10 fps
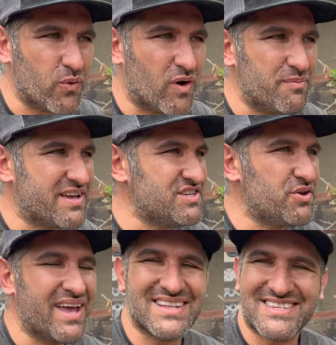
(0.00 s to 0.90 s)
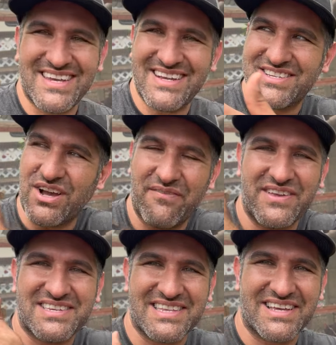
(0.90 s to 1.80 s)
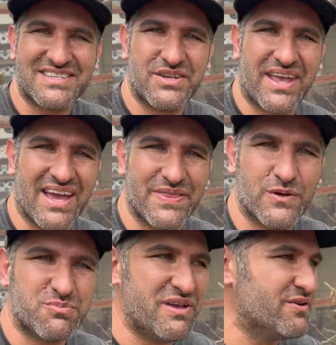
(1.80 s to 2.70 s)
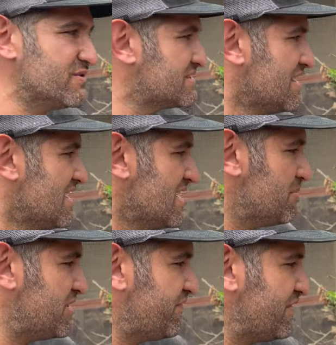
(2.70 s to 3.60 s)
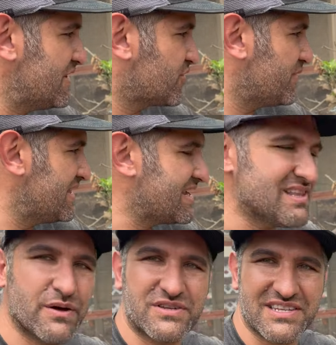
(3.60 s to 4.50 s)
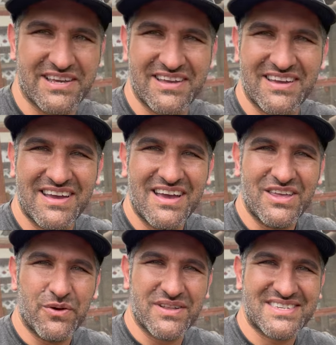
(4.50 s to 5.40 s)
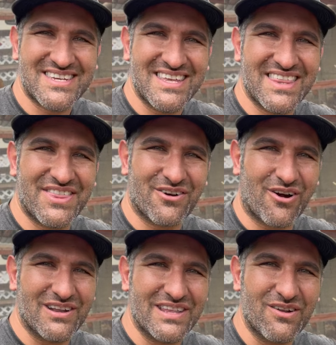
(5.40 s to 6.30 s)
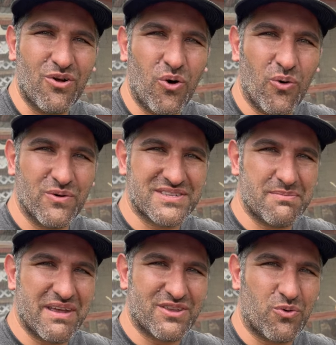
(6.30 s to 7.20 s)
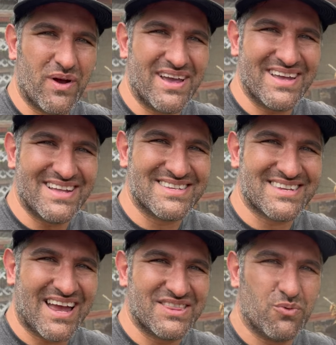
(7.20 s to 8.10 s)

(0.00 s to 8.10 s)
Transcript: one because you can't see it as obviously as you can those beetles, but if you look really closely, you can see that there are little holes that make their way inside the